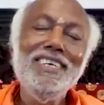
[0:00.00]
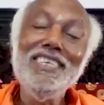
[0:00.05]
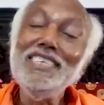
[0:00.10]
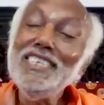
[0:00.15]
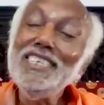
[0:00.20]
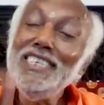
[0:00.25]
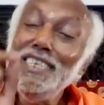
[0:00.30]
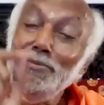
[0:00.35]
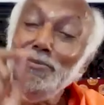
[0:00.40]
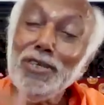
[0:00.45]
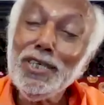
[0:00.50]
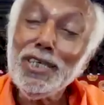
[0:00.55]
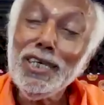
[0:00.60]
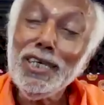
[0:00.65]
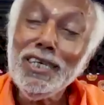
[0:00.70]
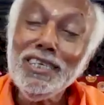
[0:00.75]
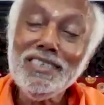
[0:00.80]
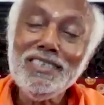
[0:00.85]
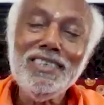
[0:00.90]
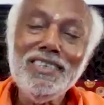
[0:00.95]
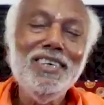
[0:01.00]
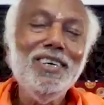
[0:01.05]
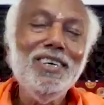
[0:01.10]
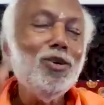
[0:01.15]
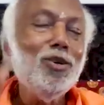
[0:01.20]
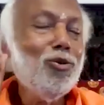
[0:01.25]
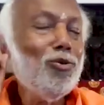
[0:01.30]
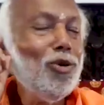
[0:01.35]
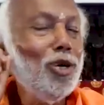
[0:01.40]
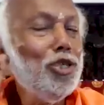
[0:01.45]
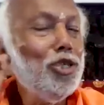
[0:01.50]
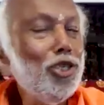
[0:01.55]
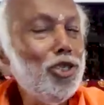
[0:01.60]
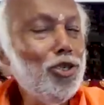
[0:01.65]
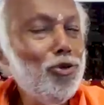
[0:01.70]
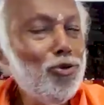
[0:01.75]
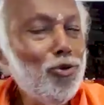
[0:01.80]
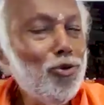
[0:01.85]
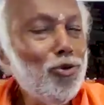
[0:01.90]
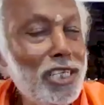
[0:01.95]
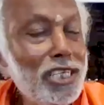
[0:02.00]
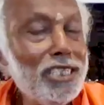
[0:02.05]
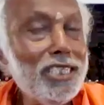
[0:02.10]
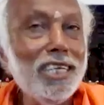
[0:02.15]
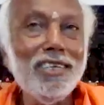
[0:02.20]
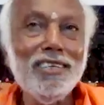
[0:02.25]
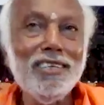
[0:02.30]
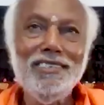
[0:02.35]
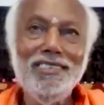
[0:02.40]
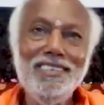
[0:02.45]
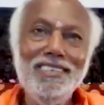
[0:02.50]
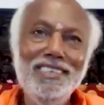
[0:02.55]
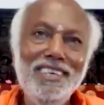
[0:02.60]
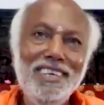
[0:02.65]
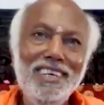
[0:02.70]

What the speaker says: It is difficult to continue to listen.